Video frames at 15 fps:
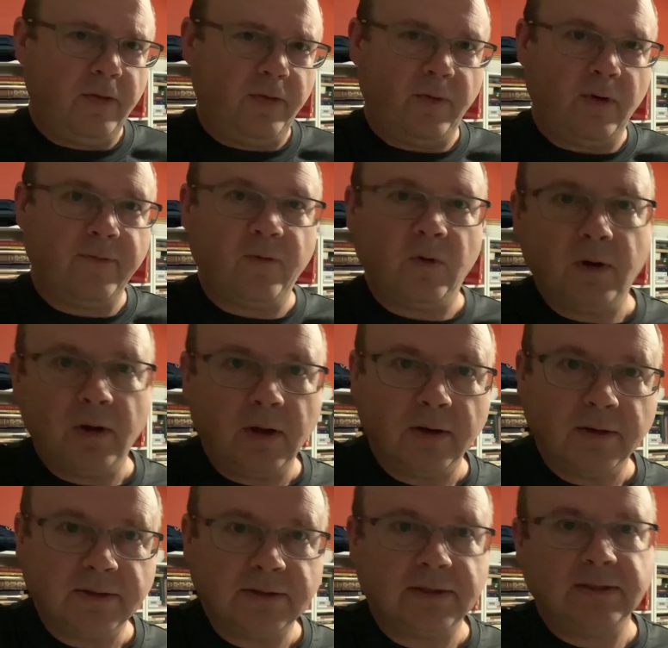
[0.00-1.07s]
$3 or
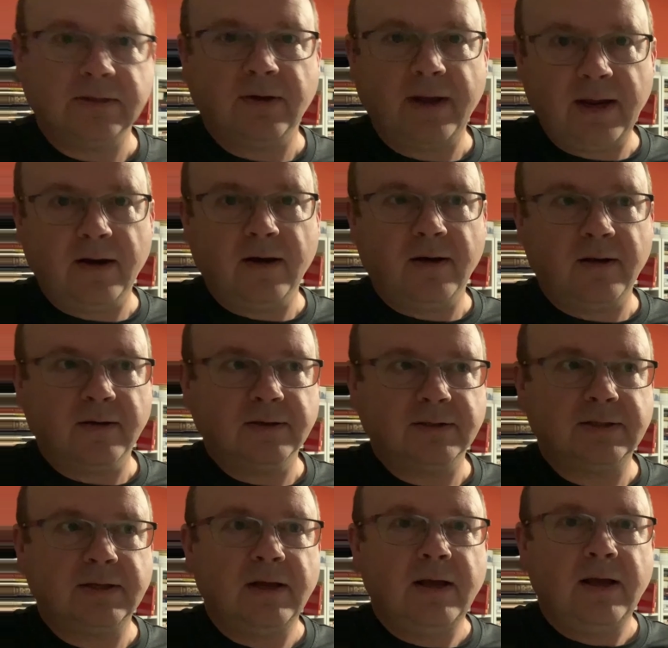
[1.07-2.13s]
$4 because they're $8.